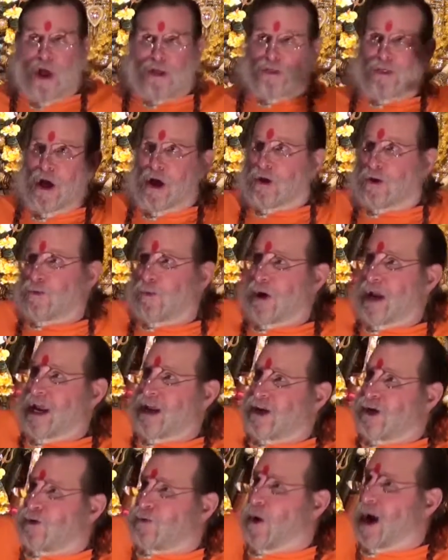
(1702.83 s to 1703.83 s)
The
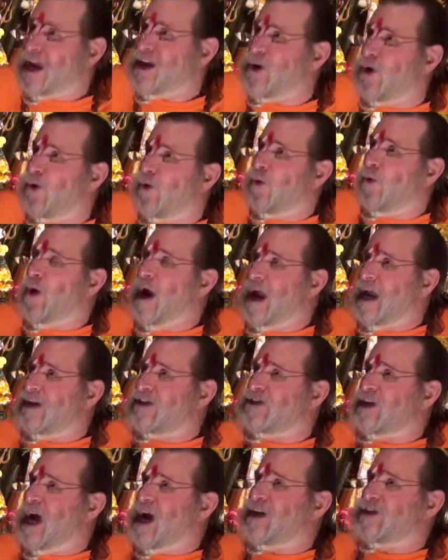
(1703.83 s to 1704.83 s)
great, greater way,
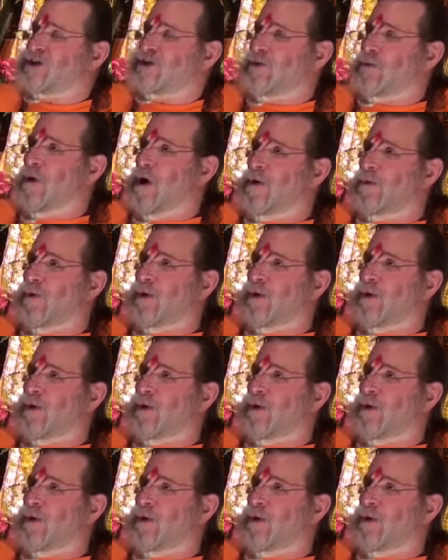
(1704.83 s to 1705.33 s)
Joshua,